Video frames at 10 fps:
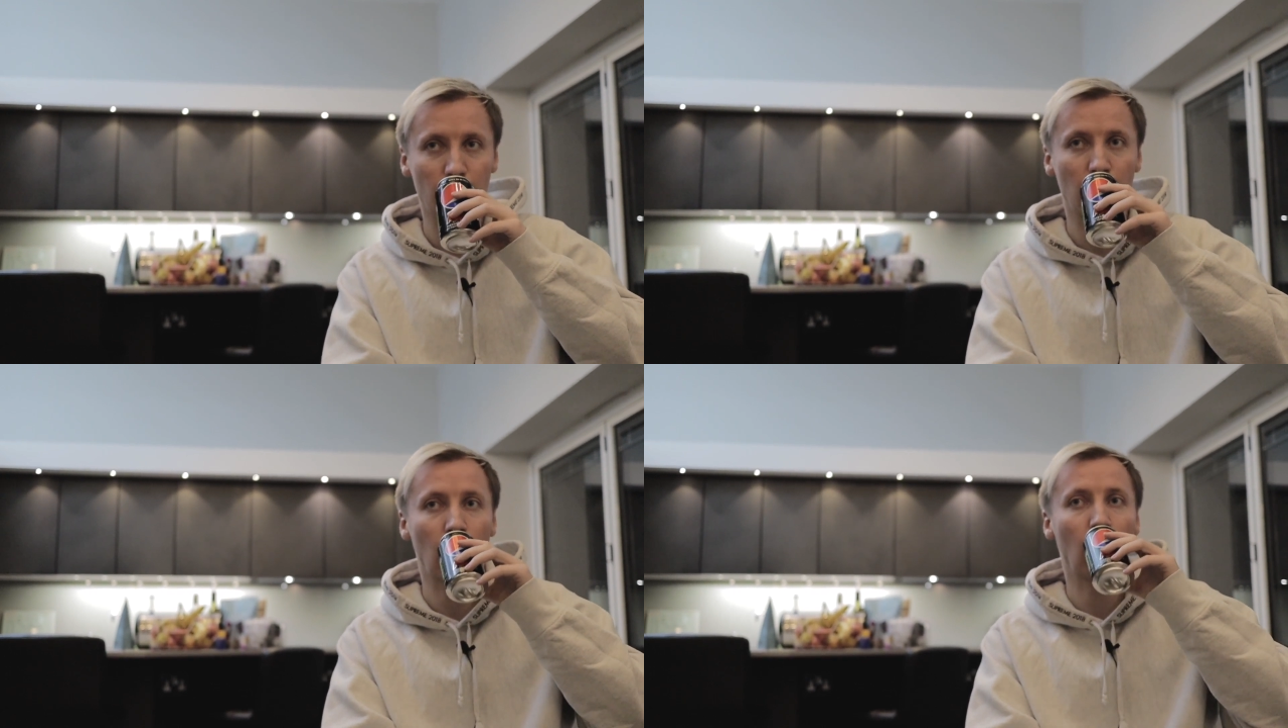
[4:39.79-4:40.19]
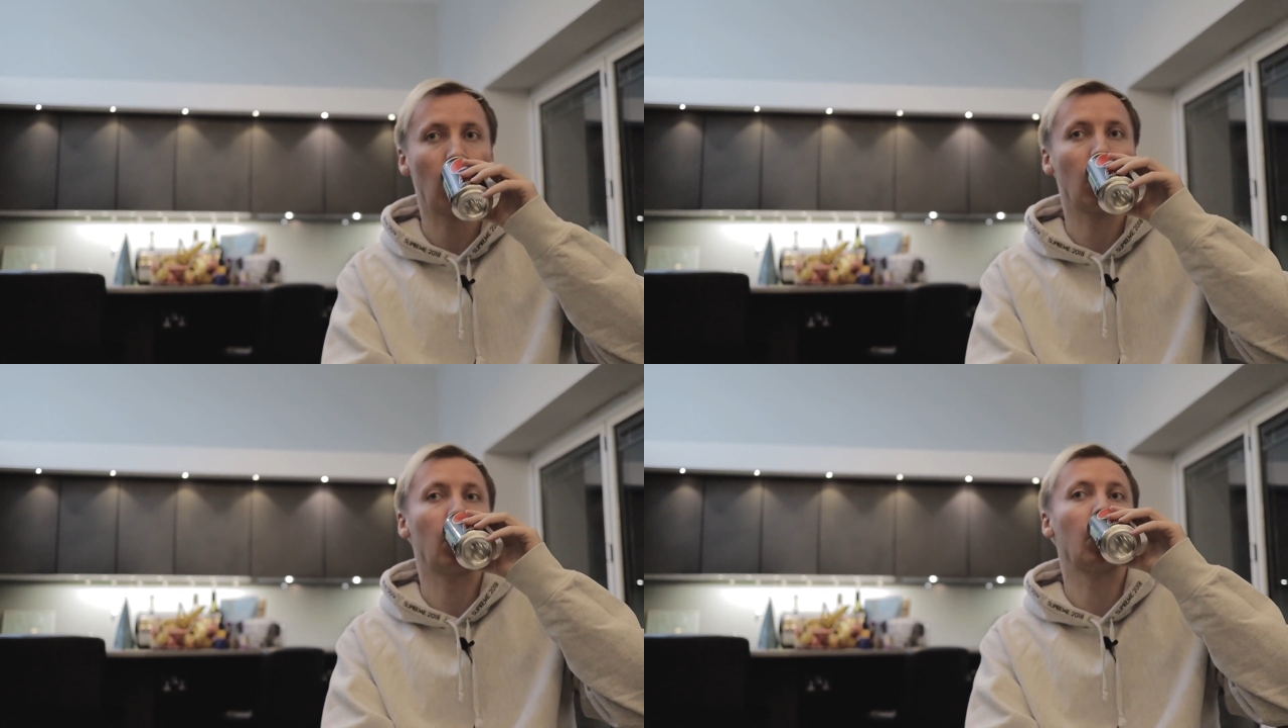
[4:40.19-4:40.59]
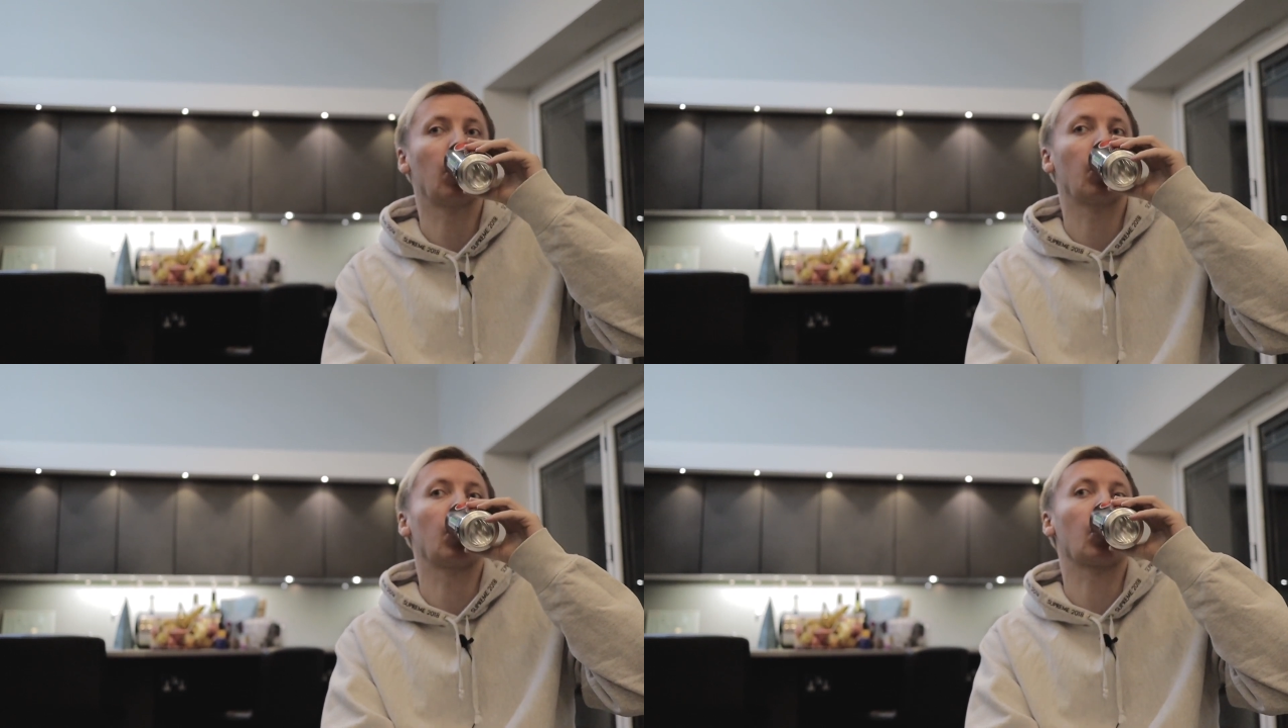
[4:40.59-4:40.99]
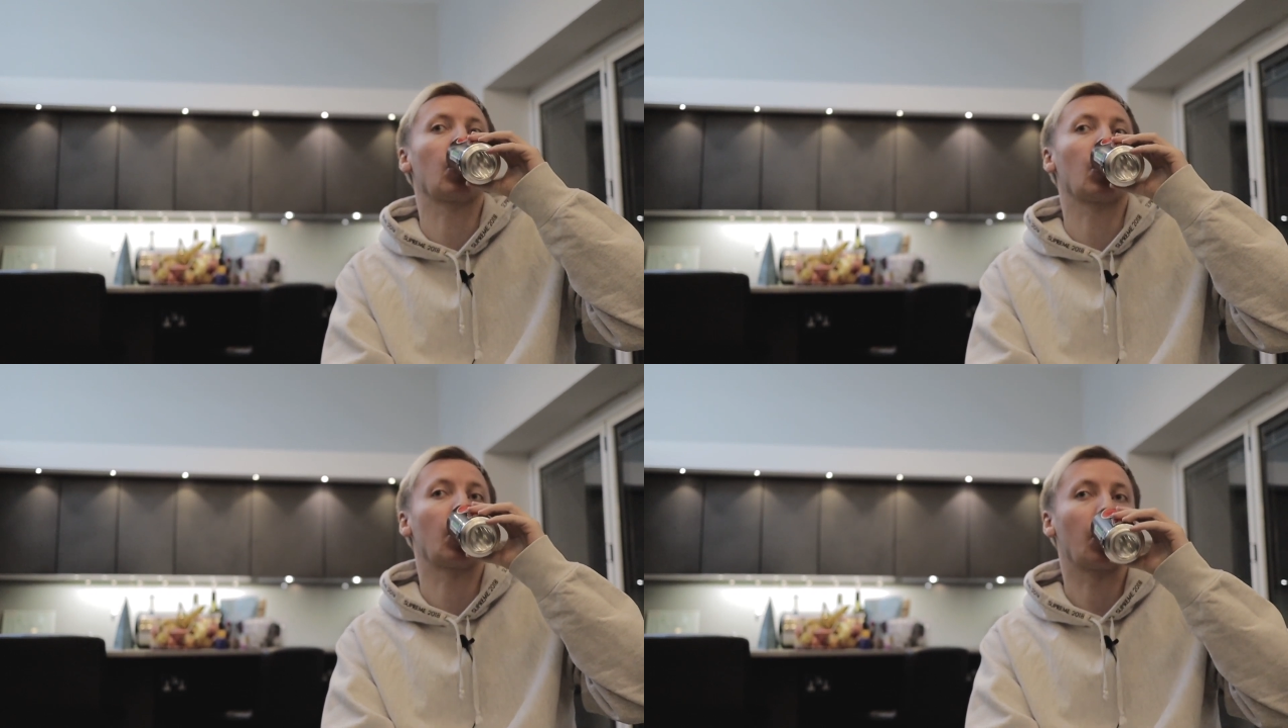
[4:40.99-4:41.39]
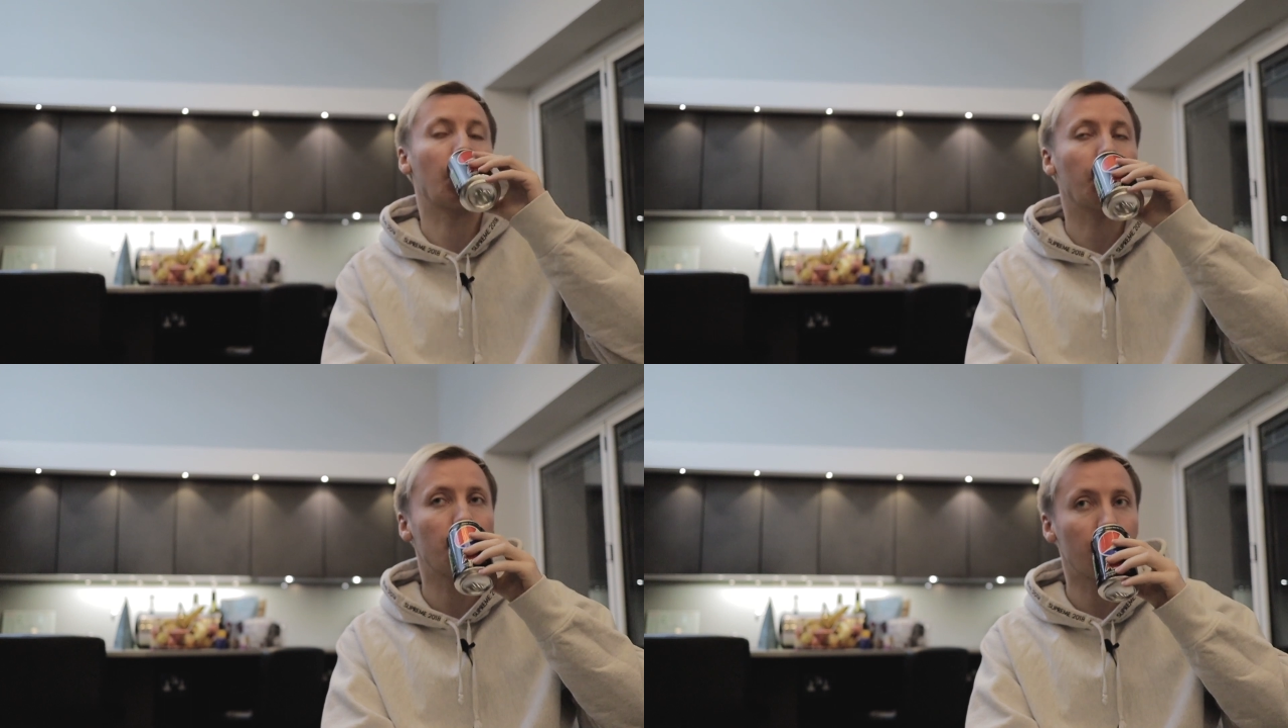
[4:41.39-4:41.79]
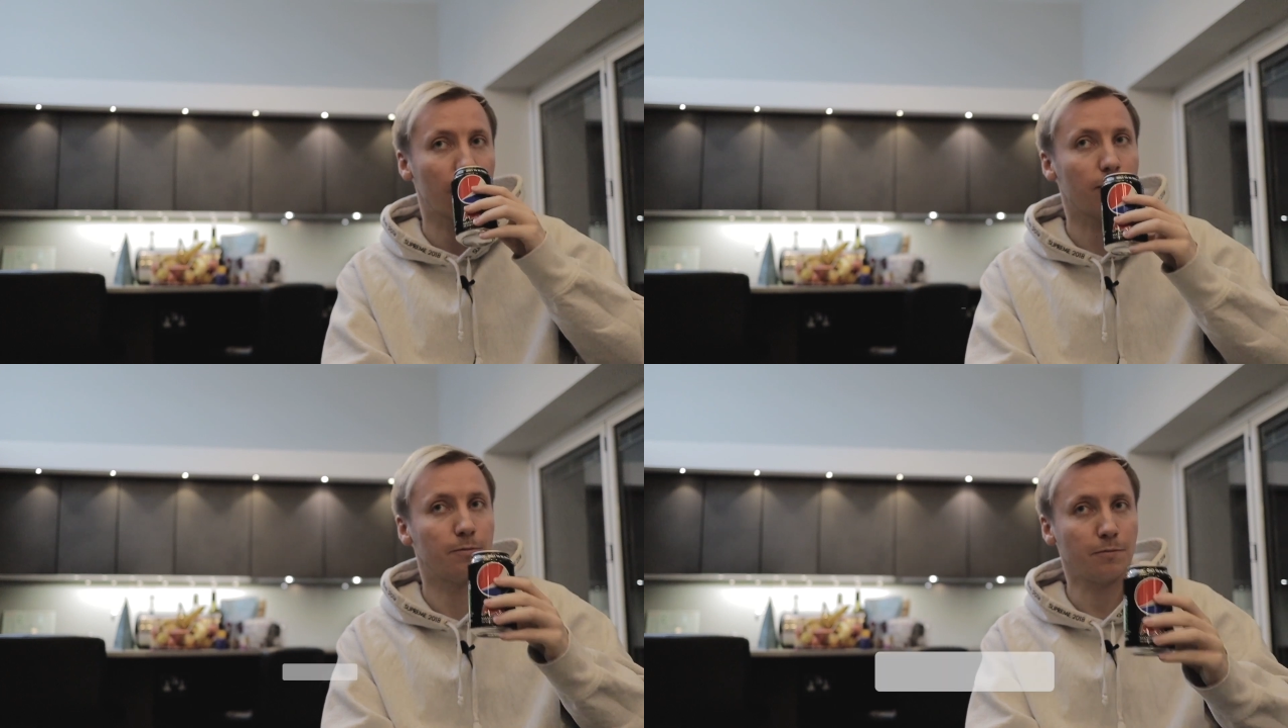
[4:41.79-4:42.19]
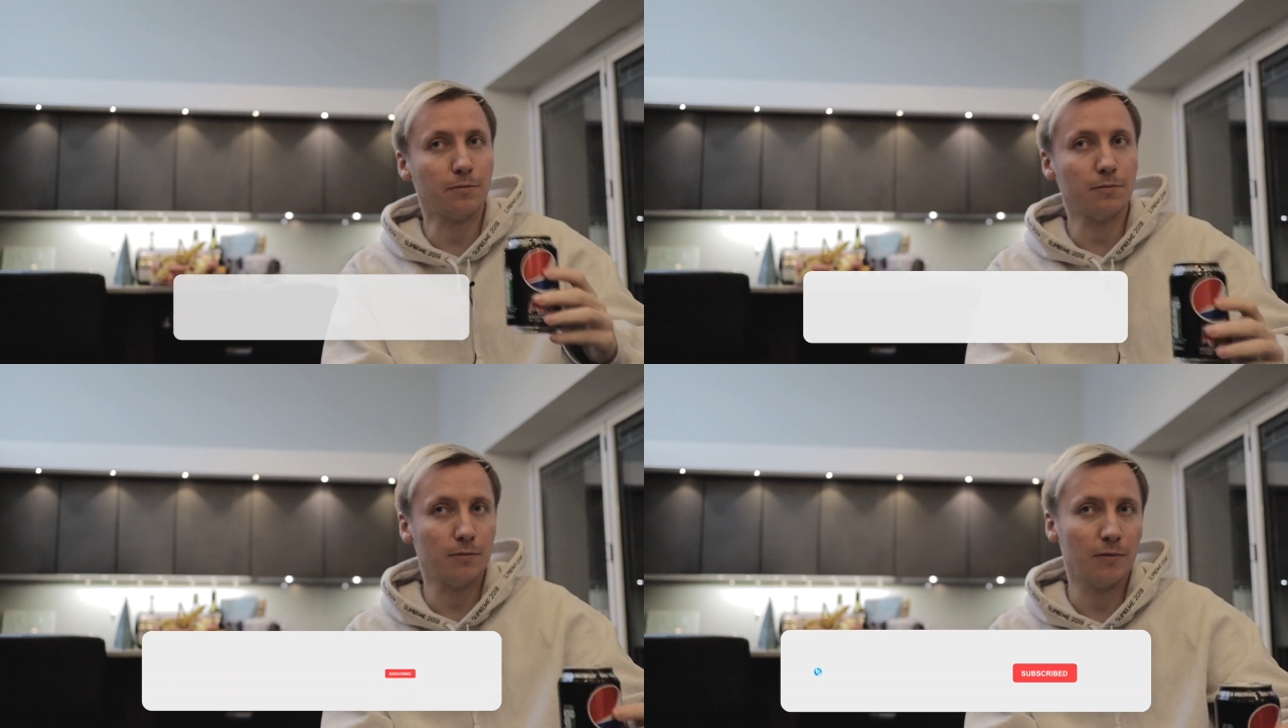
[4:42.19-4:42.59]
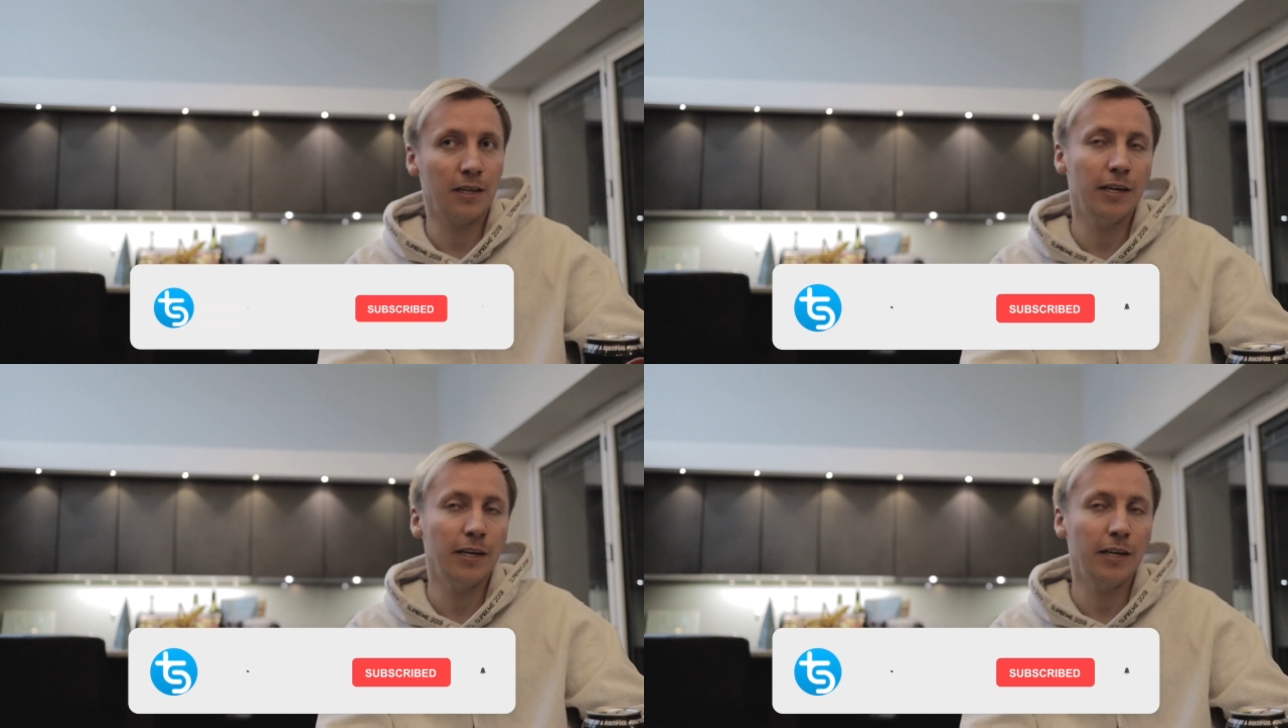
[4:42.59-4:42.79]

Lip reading: remained level-headed through ups and downs.